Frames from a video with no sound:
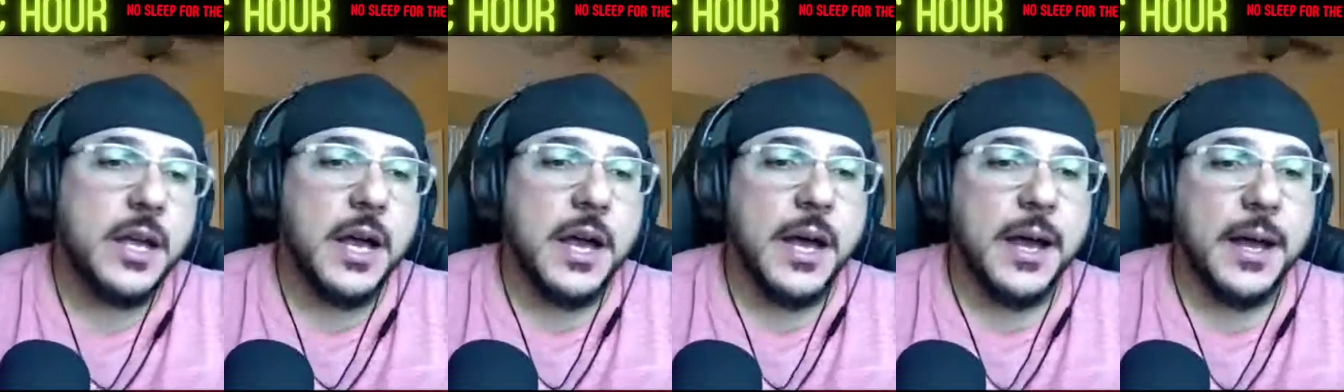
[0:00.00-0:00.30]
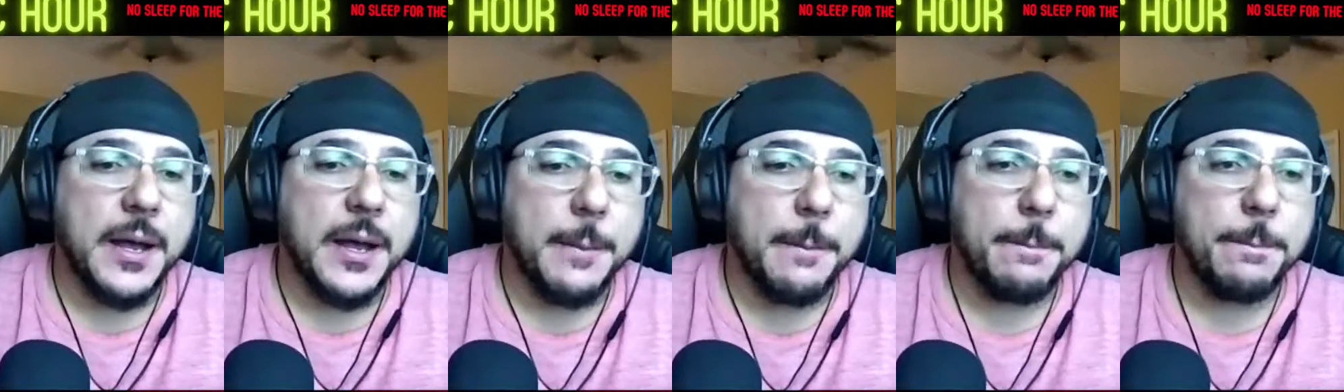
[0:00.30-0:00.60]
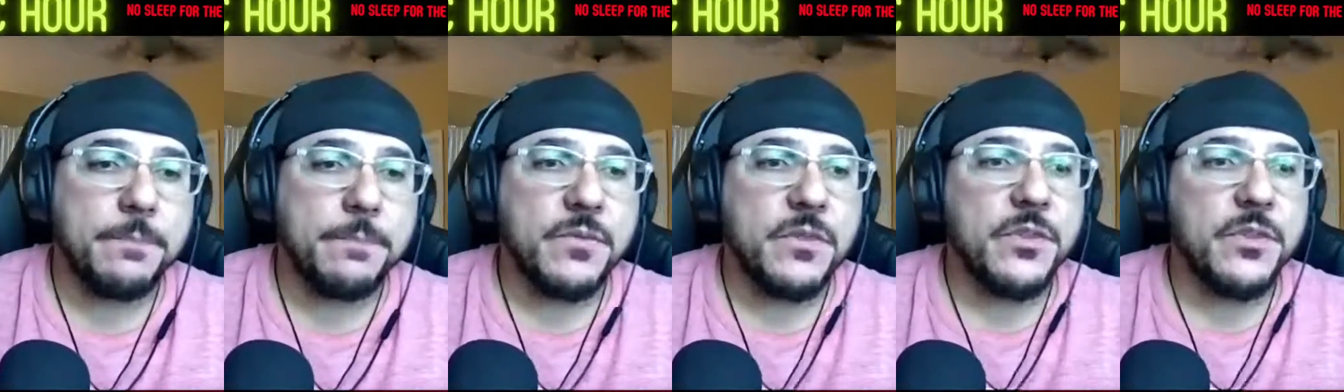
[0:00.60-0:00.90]

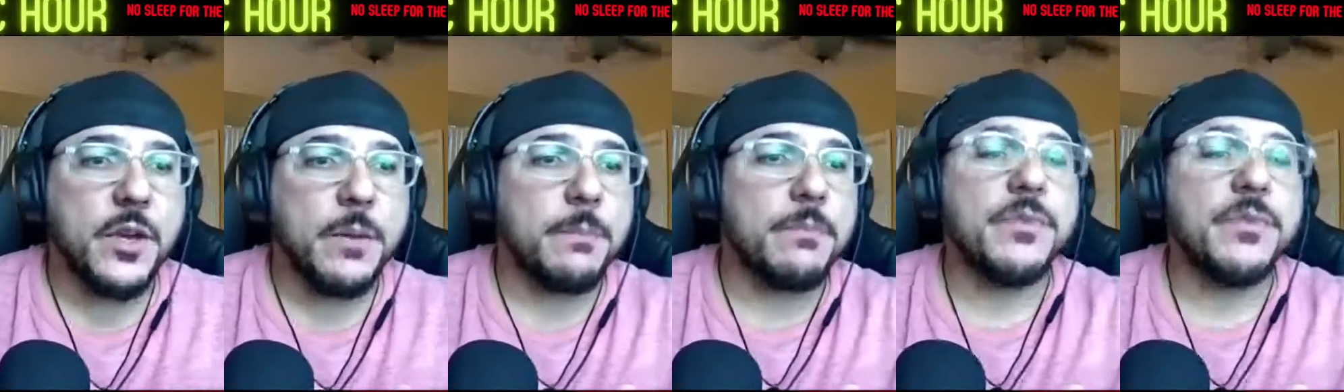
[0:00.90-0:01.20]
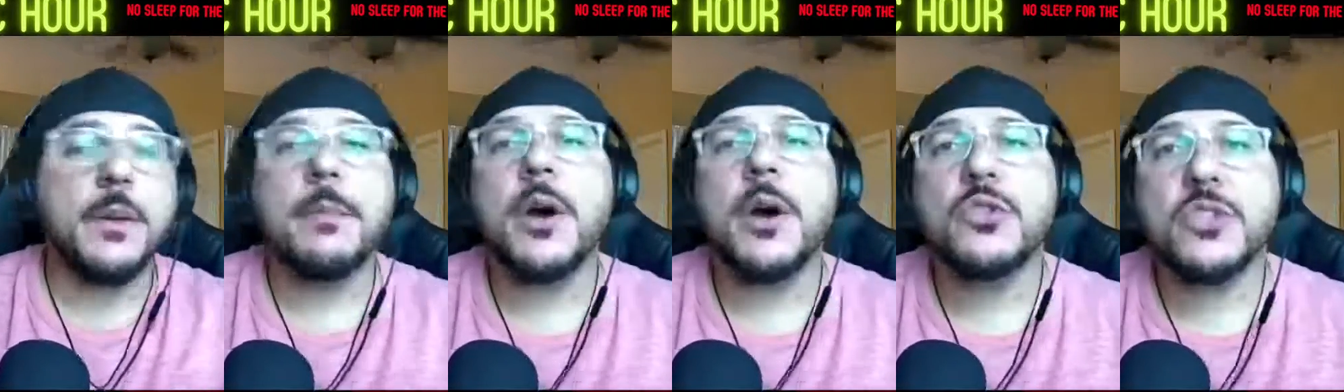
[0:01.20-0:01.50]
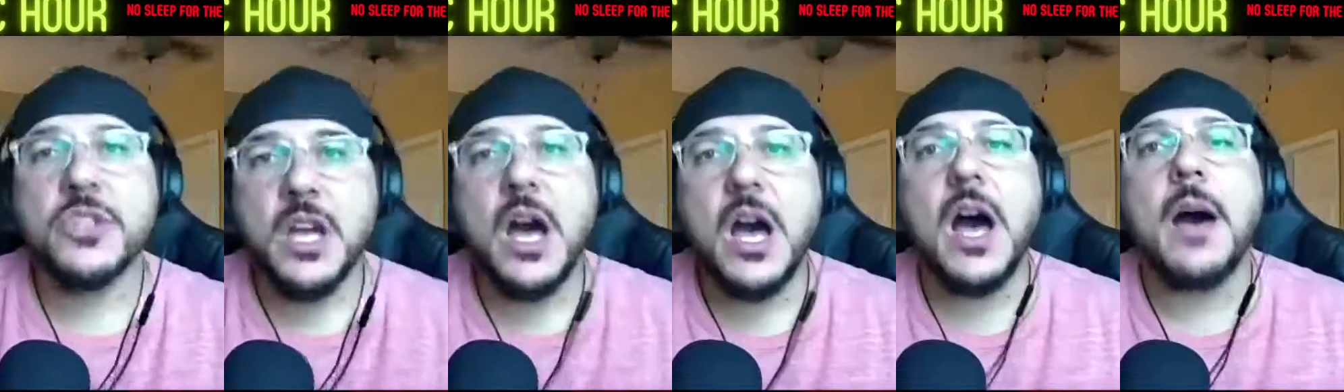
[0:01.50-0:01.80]
the most
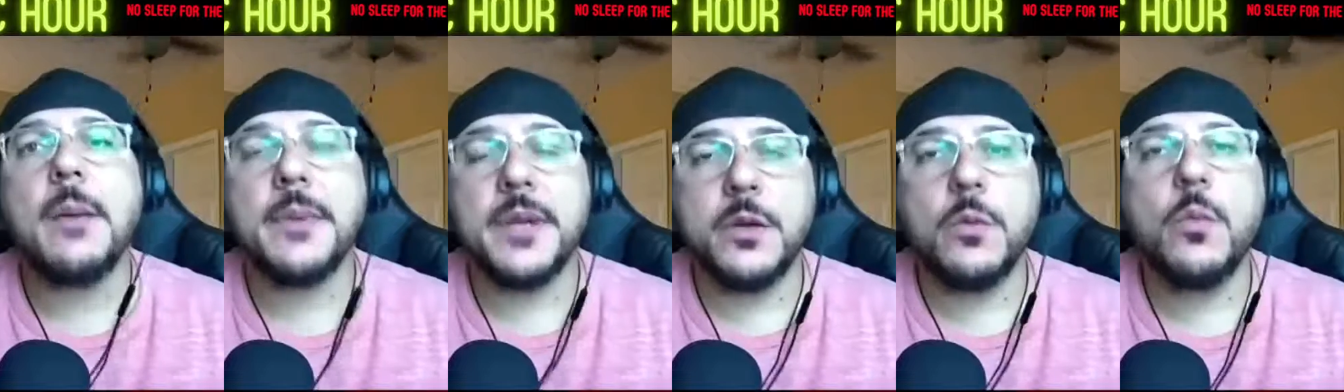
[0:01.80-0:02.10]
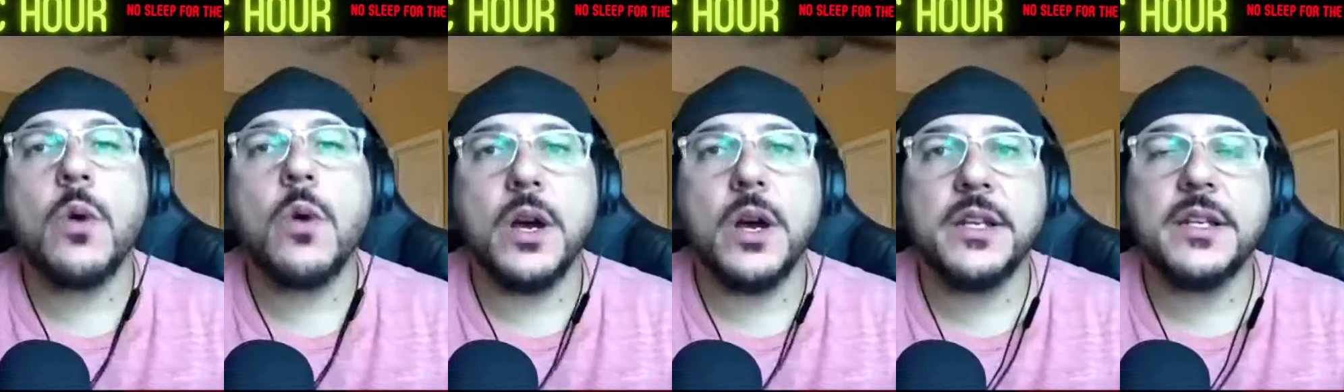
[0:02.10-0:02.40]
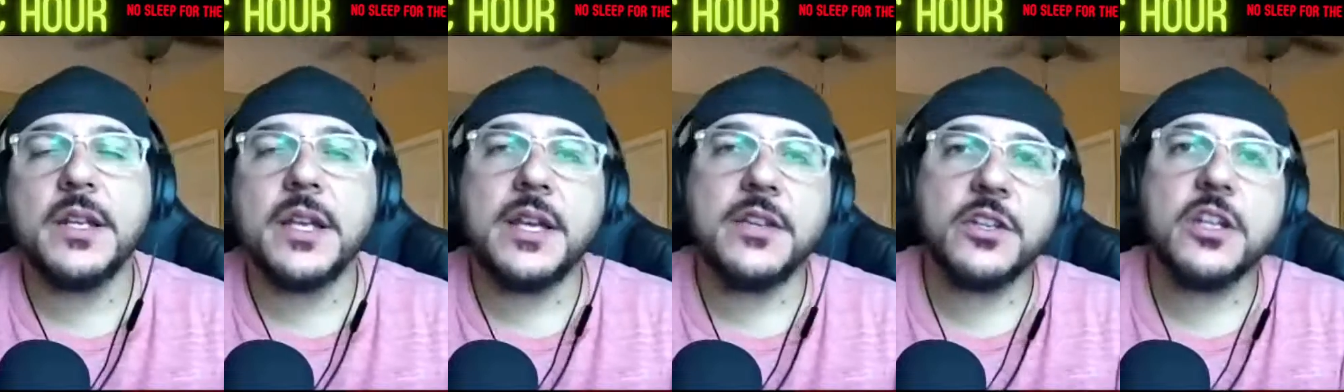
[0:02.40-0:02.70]
common one
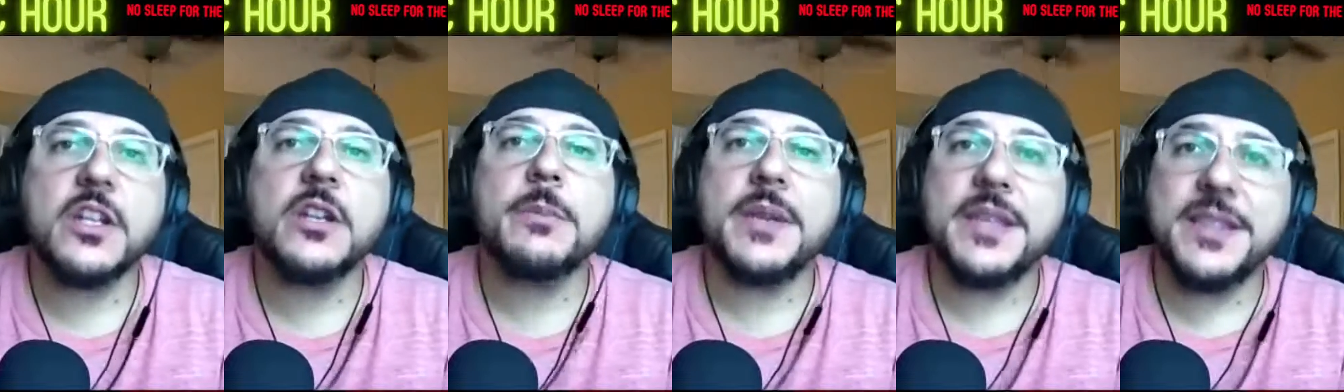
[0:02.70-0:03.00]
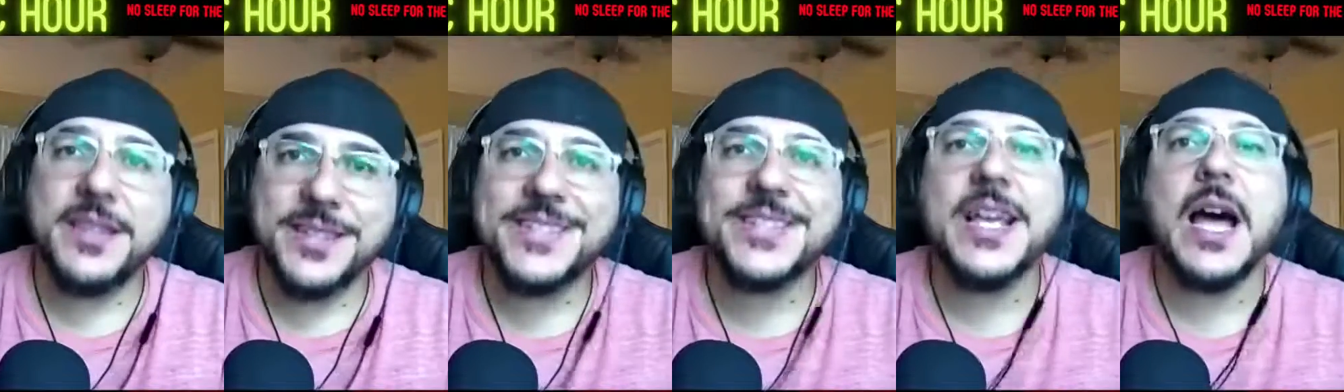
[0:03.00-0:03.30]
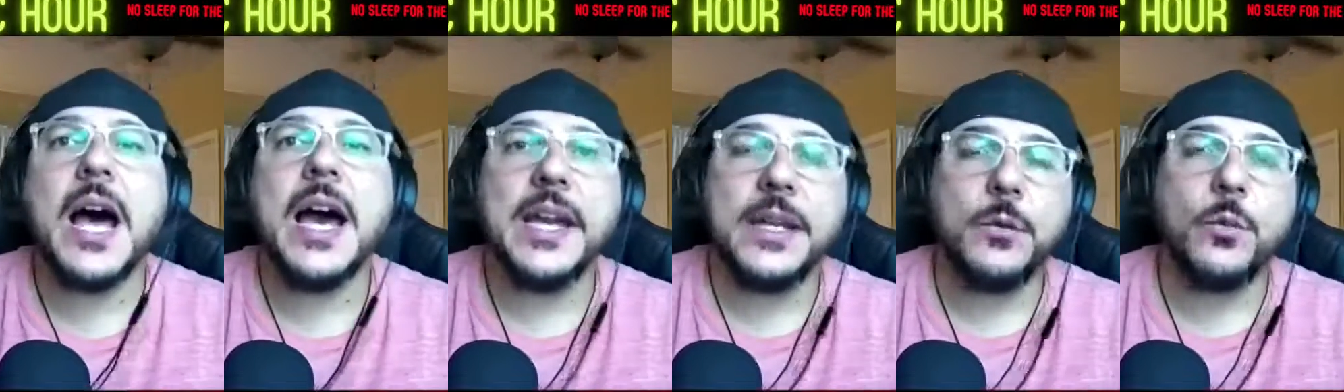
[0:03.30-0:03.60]
is going to be the
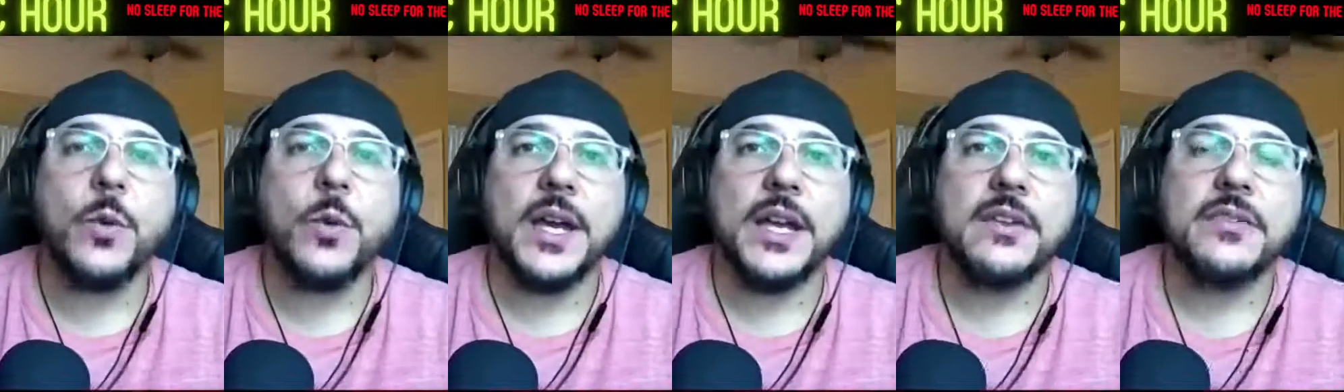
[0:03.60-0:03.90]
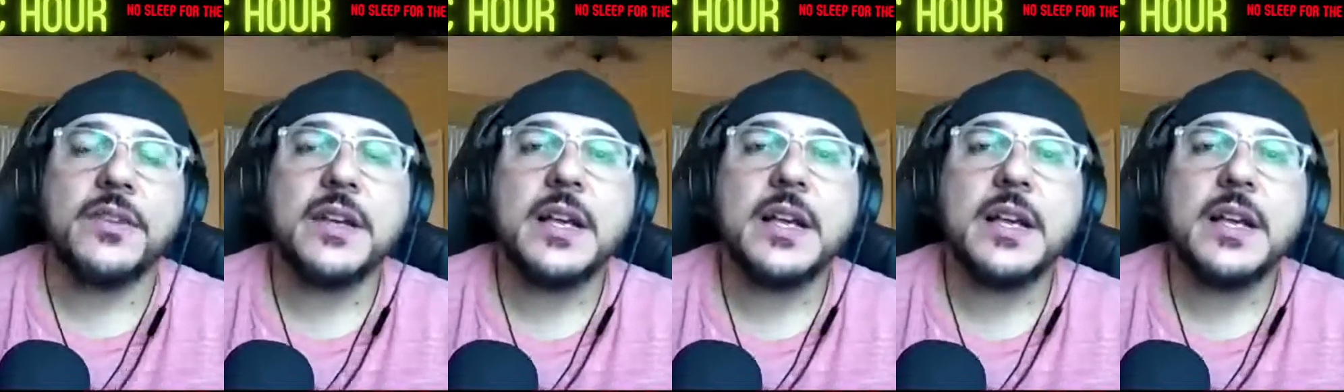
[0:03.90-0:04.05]
sine wave.